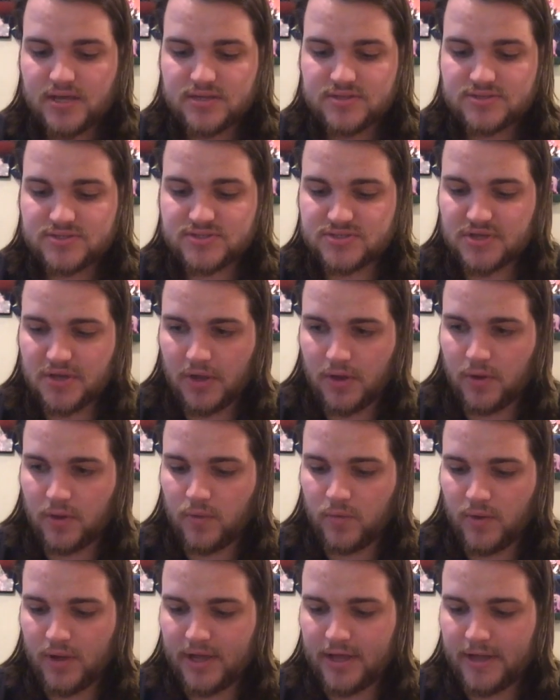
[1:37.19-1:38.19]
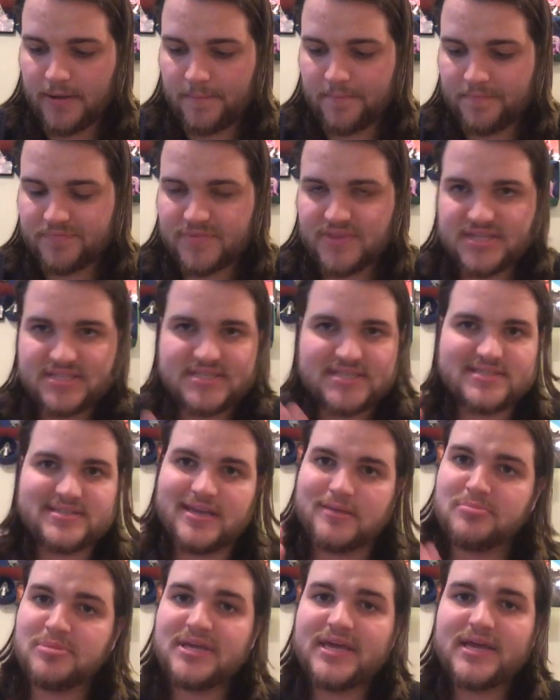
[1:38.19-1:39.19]
So this is
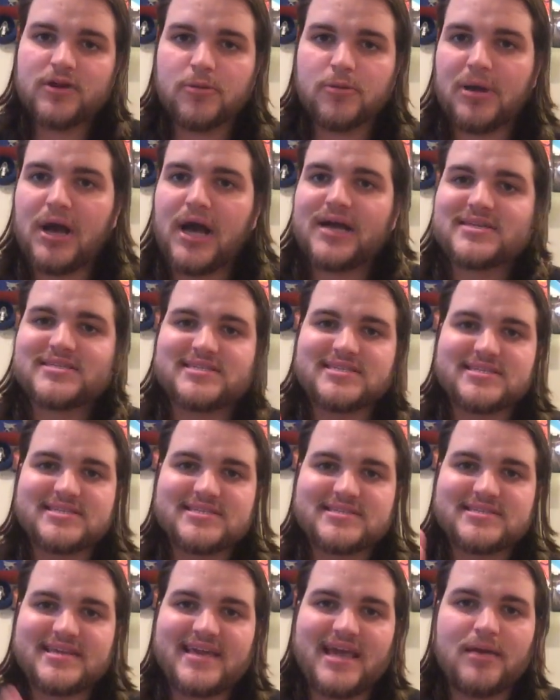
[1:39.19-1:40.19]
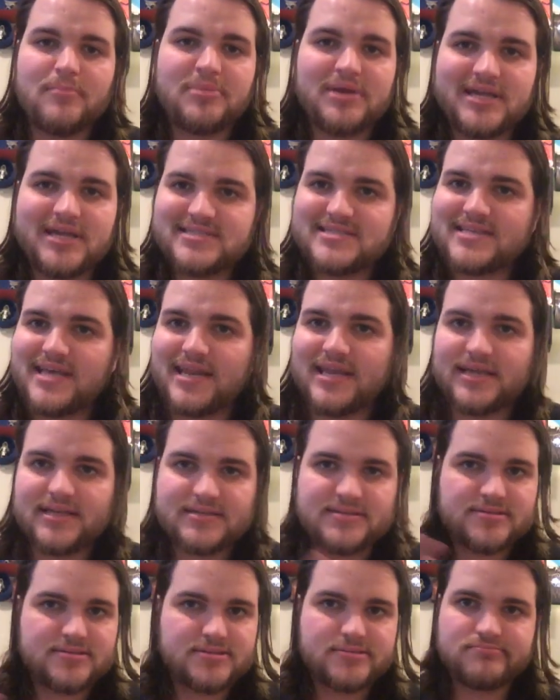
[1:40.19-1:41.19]
like beginner boxes, campaign
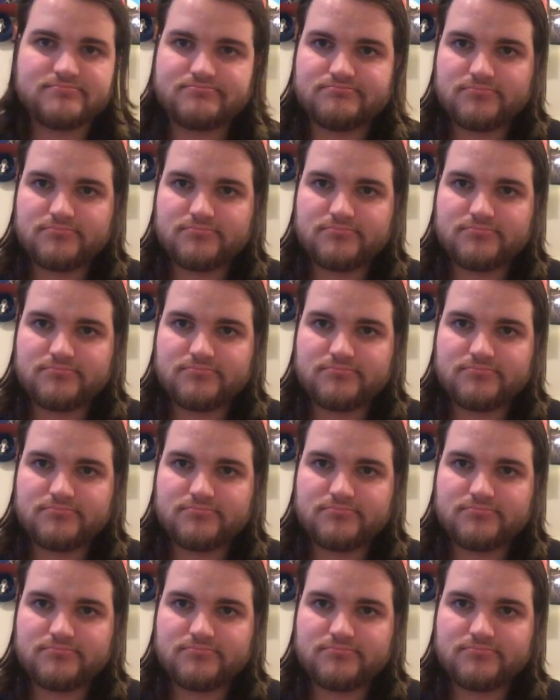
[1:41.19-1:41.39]
settings,